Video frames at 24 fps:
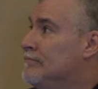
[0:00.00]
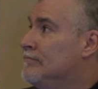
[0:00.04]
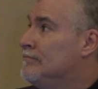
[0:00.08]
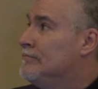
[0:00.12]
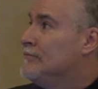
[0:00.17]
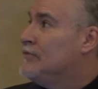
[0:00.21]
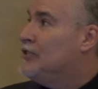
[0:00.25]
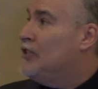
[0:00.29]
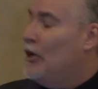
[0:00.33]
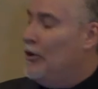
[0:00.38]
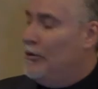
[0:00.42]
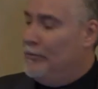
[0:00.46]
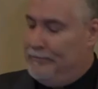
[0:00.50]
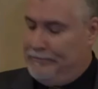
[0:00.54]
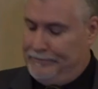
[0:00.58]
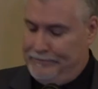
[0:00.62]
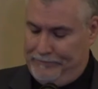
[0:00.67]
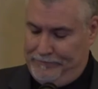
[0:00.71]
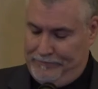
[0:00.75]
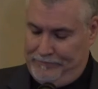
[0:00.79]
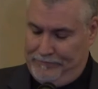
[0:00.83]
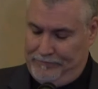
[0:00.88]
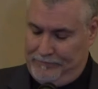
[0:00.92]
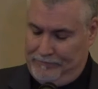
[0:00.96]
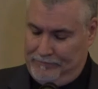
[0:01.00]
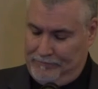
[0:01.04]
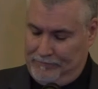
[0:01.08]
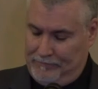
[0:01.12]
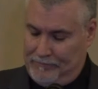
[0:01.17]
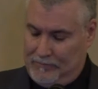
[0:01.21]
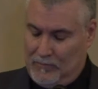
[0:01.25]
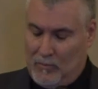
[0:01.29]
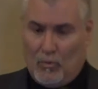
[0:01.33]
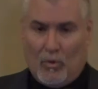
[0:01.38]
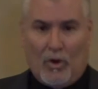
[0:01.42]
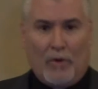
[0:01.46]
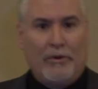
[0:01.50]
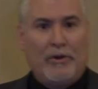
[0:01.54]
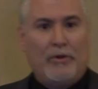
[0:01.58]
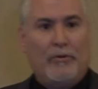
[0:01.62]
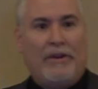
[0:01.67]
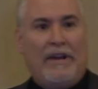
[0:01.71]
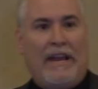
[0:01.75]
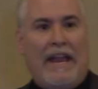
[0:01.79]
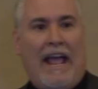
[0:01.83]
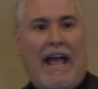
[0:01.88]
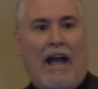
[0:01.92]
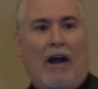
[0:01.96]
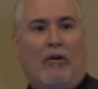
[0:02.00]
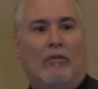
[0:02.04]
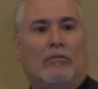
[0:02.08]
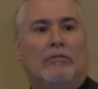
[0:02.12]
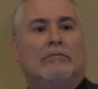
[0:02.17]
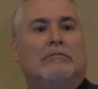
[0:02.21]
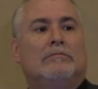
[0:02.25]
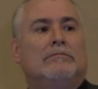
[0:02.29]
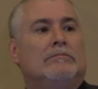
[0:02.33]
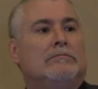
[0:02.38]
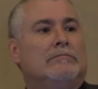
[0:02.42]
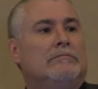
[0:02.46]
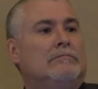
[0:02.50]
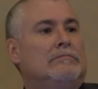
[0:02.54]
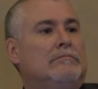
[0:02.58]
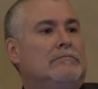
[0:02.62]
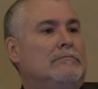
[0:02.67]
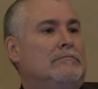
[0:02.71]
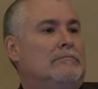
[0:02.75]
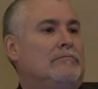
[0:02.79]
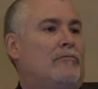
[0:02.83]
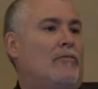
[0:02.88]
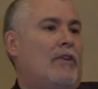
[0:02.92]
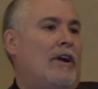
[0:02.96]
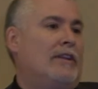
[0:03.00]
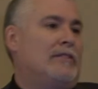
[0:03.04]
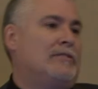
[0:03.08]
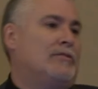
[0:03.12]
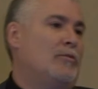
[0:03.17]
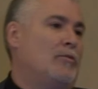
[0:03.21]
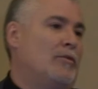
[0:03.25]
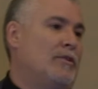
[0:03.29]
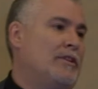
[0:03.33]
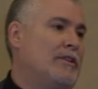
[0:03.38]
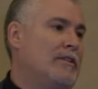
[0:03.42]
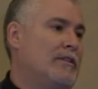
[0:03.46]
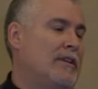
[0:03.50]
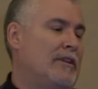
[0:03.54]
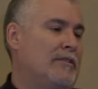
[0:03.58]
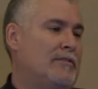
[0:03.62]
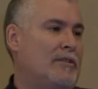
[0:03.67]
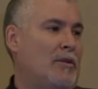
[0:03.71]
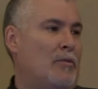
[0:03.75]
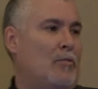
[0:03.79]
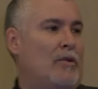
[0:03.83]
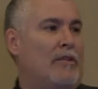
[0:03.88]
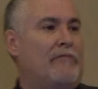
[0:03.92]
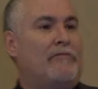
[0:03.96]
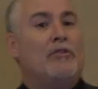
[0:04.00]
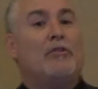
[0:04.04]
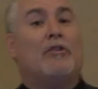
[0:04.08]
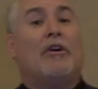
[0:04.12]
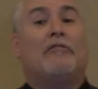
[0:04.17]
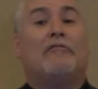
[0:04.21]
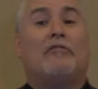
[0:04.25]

So, what are we doing now? All right, so they say, what have you done